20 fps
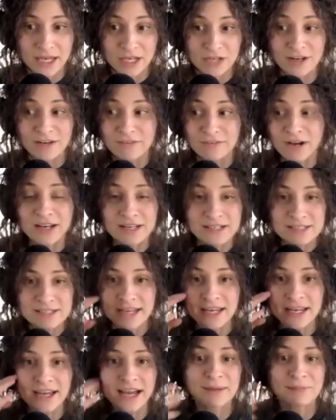I've got to
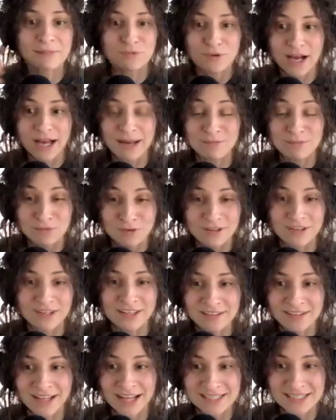say, I'm
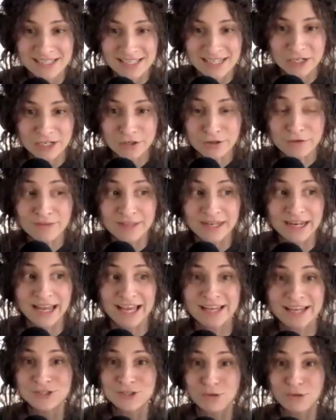really glad to hear that
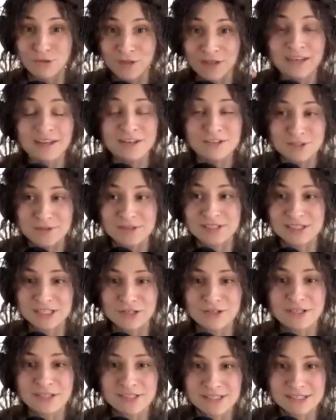as you're thinking so
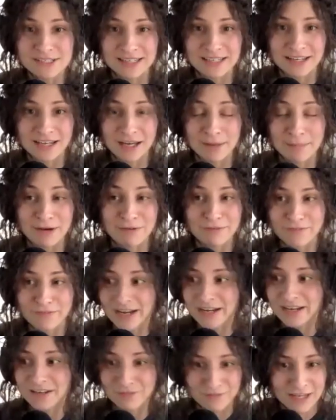seriously about
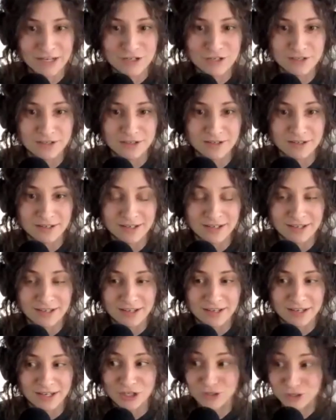finding a vendor,
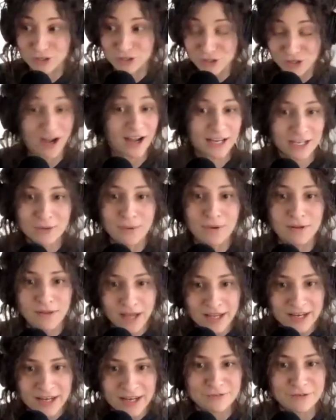you're talking to a
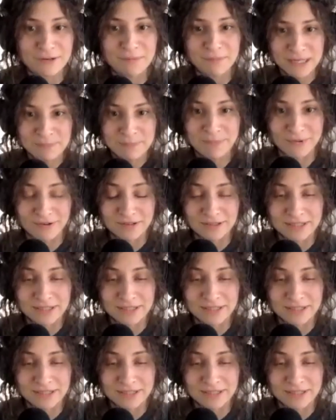lot of different people.